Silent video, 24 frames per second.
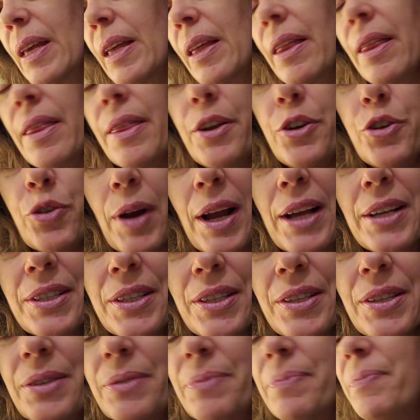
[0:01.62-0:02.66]
The
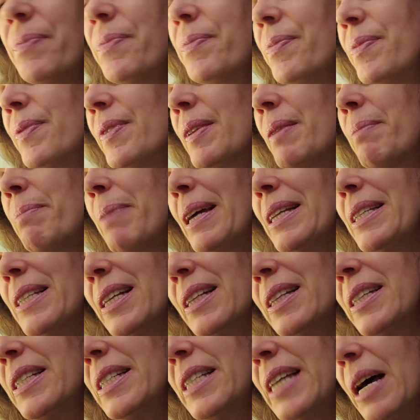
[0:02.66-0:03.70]
Dress by
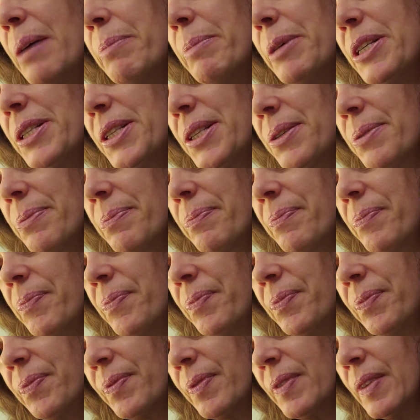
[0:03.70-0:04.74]
Dylan Thomas.
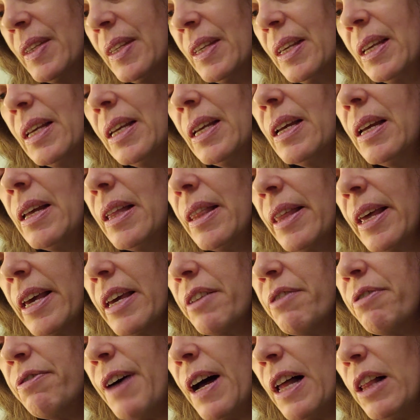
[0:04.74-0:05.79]
They
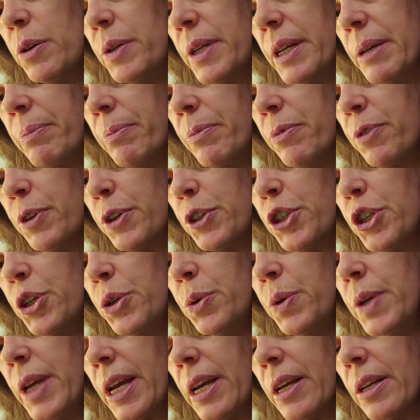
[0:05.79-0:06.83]
had followed him for
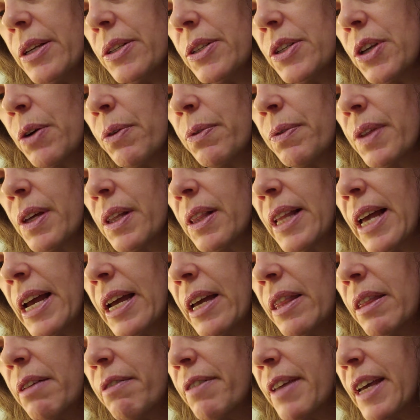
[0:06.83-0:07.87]
2 days over the
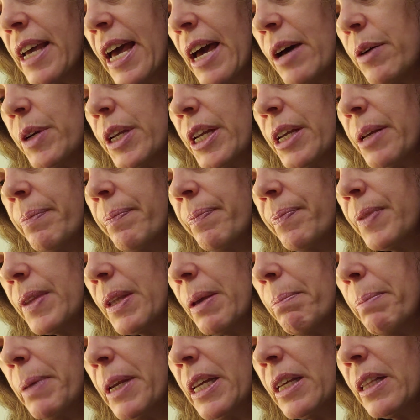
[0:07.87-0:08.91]
length of the county,
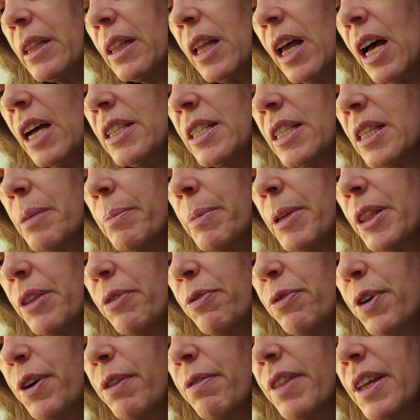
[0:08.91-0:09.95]
but he had lost them at the
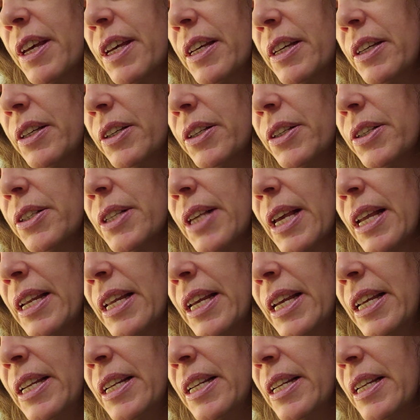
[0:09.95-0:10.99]
foot of the hills and
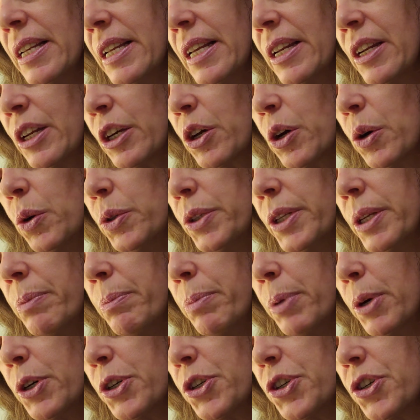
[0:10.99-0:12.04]
hidden in a golden
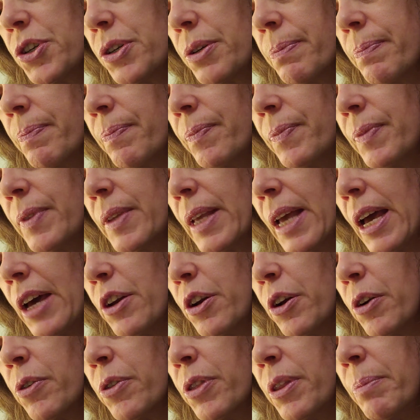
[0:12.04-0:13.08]
bush, had
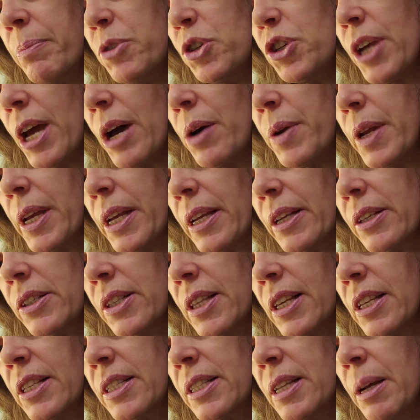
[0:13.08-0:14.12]
heard them shouting as
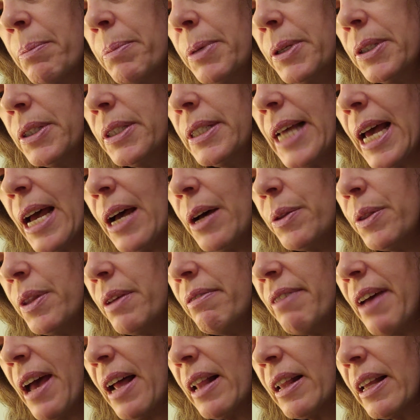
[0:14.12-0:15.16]
they stumbled down the
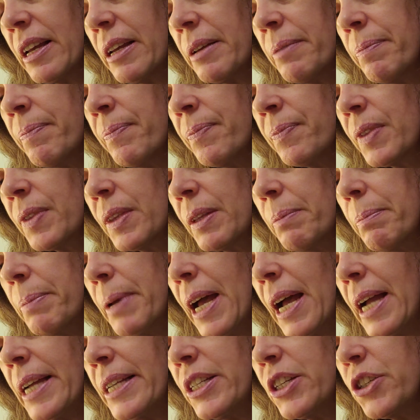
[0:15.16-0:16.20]
valley.
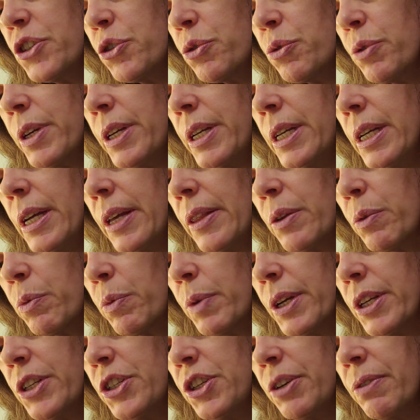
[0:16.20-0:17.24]
Behind a tree on the
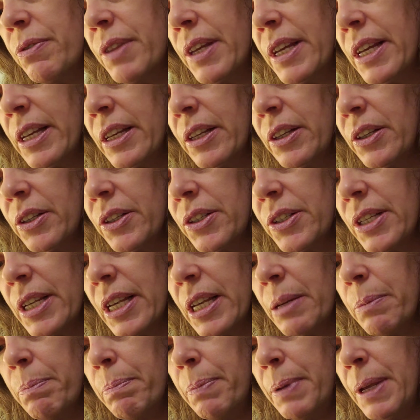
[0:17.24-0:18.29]
ridge of the hills he
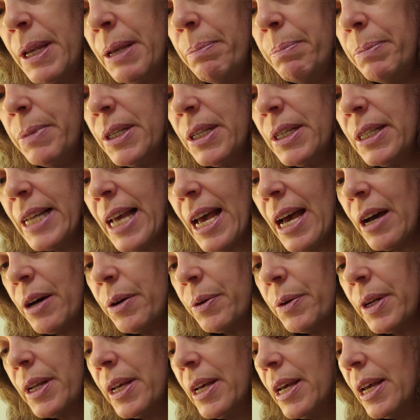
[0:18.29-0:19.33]
had peeped
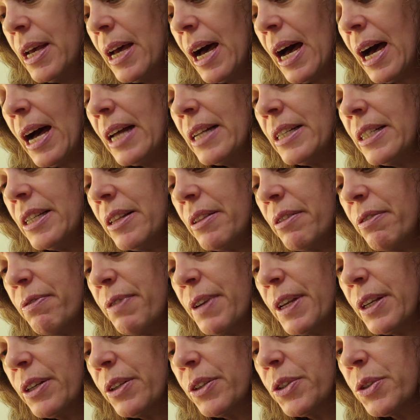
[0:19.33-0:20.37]
down onto the
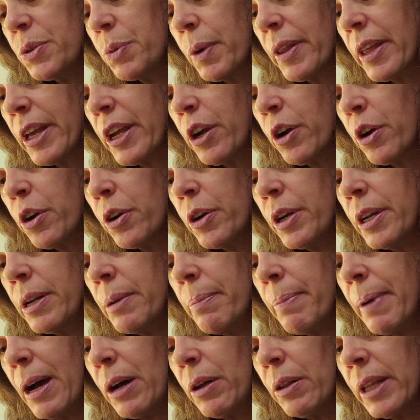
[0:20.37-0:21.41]
fields where they hurried
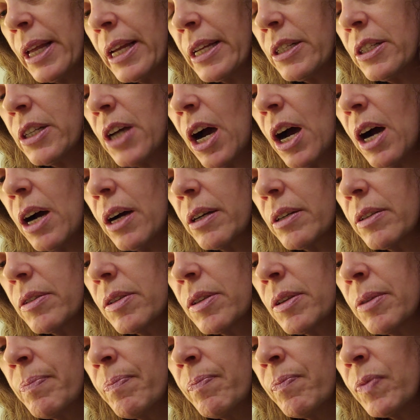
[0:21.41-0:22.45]
about like
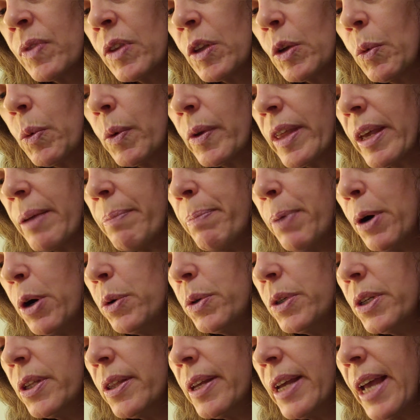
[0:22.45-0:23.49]
dogs, where they
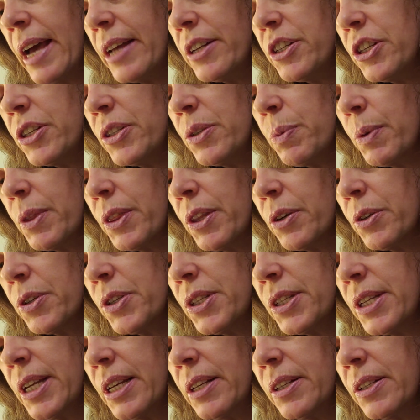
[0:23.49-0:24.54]
poked the hedges with their
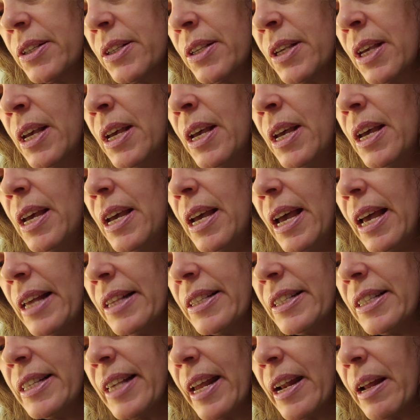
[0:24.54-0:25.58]
sticks
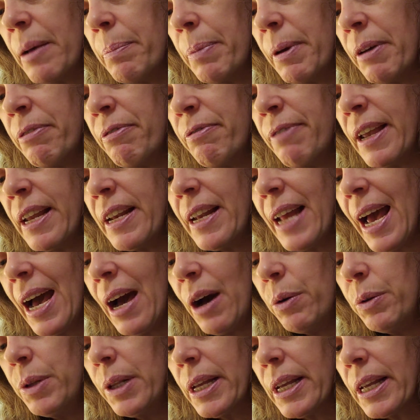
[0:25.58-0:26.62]
and set up a faint
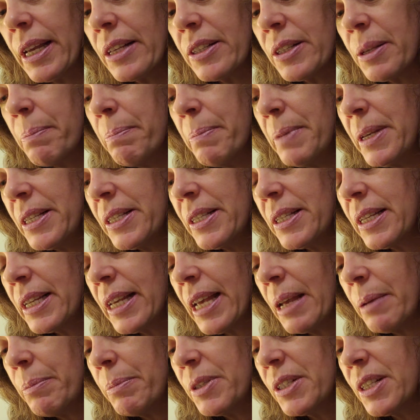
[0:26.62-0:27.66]
howling as a mist
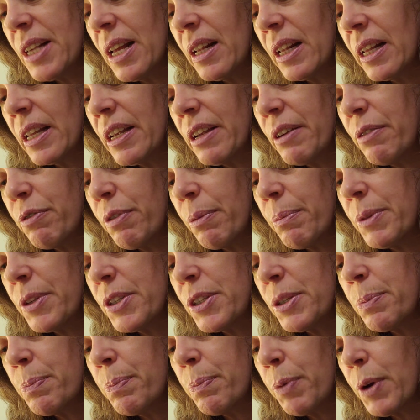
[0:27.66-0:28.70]
came suddenly from the
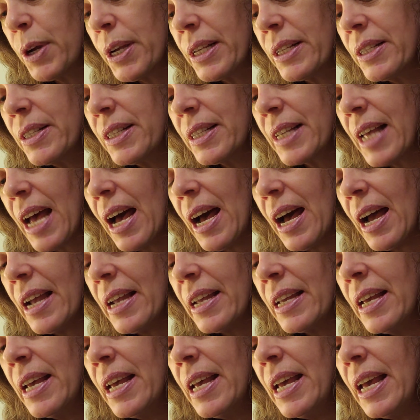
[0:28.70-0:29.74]
spring
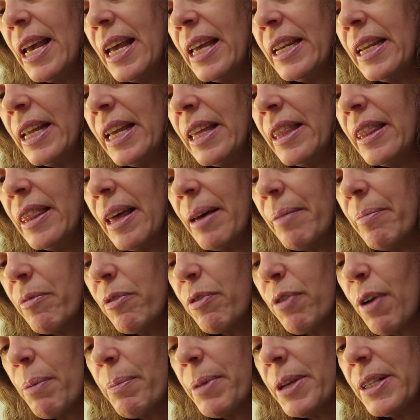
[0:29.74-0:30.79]
sky and hid them
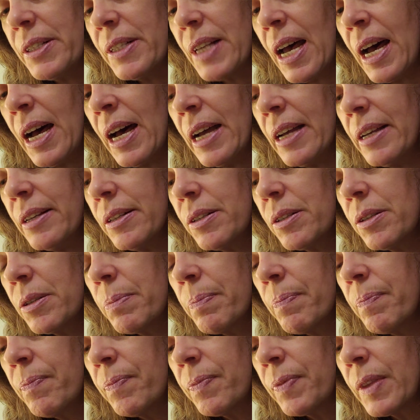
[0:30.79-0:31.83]
from his eyes.
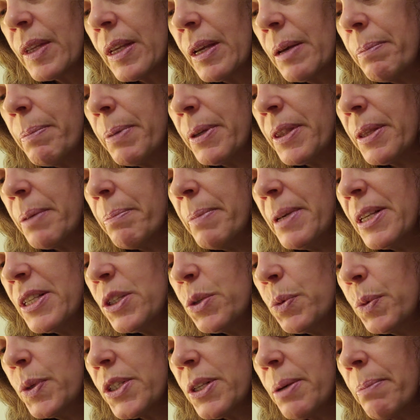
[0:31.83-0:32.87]
But the
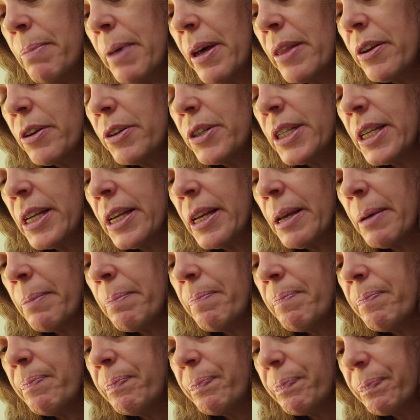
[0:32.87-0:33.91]
mist was a mother to
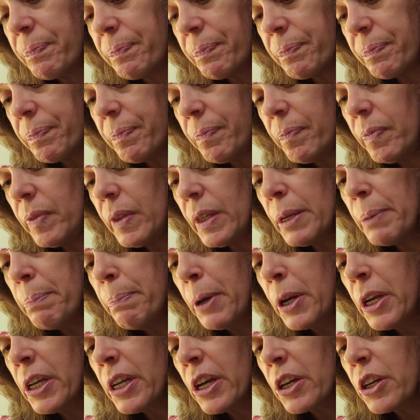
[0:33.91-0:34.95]
him,
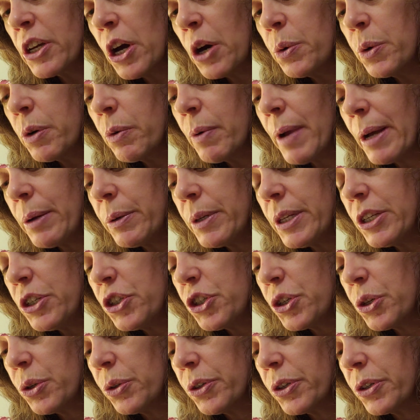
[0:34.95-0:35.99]
putting a coat around his
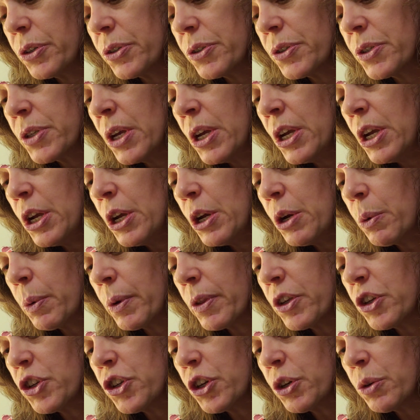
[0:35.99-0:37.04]
shoulders where
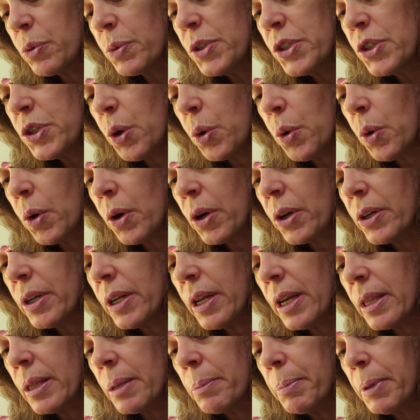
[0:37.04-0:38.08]
the shirt was torn
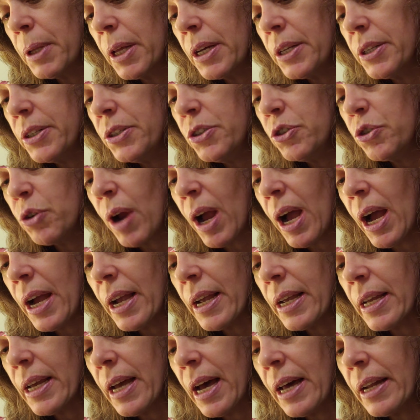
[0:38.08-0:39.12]
and the blood
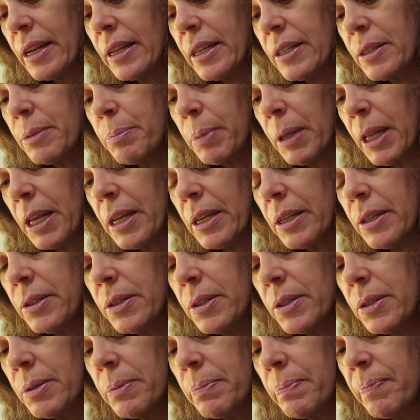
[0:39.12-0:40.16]
dry on his
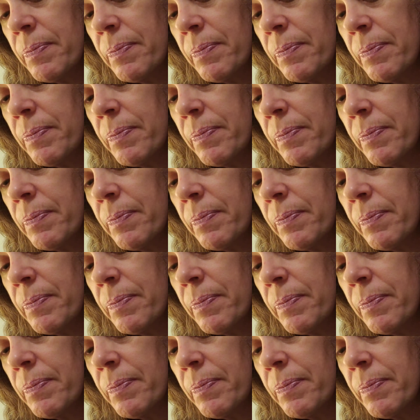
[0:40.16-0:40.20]
blades.